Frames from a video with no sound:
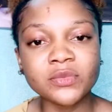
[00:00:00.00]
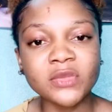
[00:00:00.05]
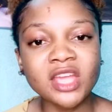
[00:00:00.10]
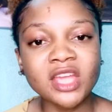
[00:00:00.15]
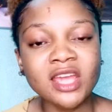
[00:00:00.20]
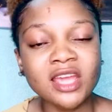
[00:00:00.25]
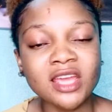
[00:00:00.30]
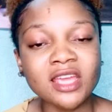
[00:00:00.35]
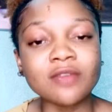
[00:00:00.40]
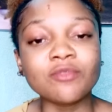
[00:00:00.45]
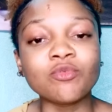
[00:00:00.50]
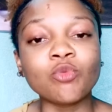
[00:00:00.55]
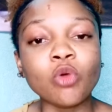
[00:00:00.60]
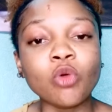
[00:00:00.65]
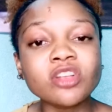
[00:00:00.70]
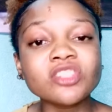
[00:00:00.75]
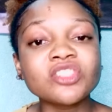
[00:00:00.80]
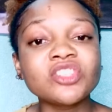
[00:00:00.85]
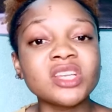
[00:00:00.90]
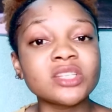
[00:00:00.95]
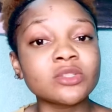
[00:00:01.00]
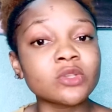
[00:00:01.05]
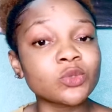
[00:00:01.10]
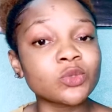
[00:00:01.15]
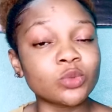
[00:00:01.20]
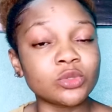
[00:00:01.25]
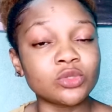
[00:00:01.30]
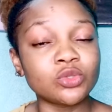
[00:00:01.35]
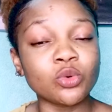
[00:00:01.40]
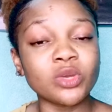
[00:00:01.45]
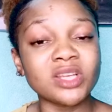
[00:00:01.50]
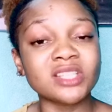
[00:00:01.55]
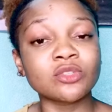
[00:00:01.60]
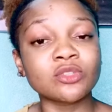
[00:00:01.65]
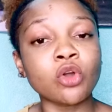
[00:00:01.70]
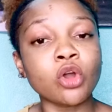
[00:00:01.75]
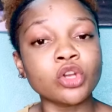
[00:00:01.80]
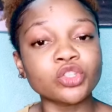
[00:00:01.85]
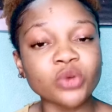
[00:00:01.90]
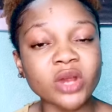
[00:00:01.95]
If what Jesus would do is
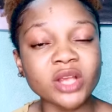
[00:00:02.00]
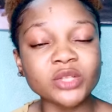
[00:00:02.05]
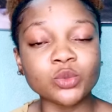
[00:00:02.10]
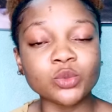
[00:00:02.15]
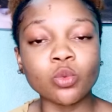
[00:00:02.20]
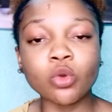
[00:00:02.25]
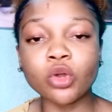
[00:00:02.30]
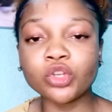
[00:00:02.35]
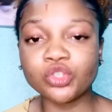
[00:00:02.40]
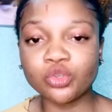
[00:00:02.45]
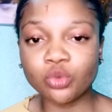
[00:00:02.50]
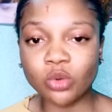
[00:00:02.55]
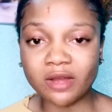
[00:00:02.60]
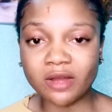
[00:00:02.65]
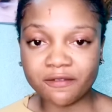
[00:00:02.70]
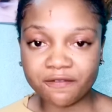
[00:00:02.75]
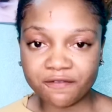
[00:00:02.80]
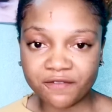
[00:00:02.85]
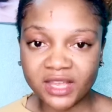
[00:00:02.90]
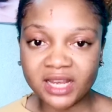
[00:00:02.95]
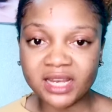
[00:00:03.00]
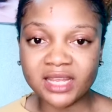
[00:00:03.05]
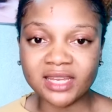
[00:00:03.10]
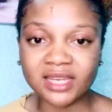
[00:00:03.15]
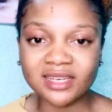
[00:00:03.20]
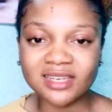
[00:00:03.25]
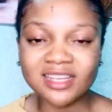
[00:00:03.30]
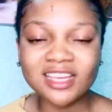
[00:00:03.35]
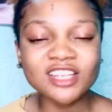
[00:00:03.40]
contrary to what you are feeling,